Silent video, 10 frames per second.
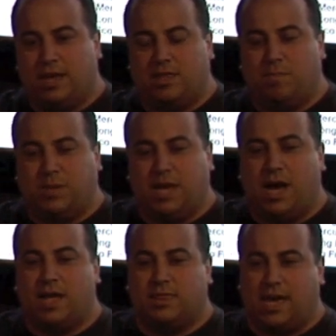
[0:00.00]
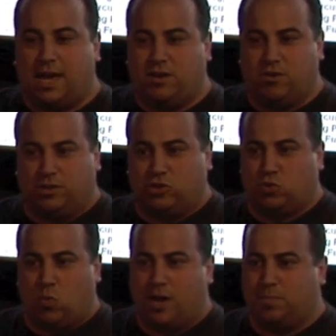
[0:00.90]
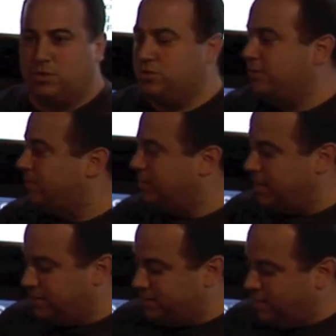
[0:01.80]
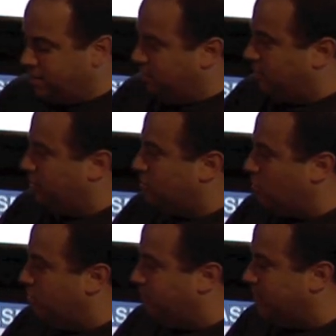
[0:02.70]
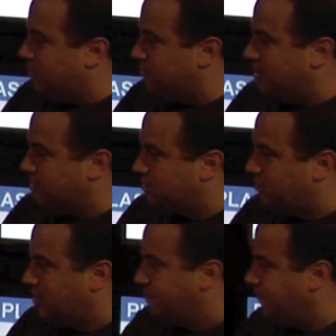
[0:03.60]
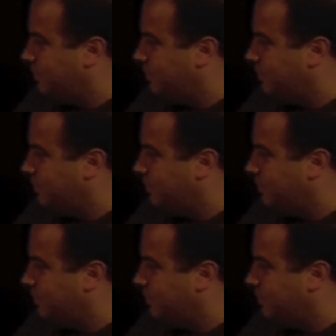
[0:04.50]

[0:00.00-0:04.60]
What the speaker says: And then beyond that, you can swipe and do different things to control the features on screen.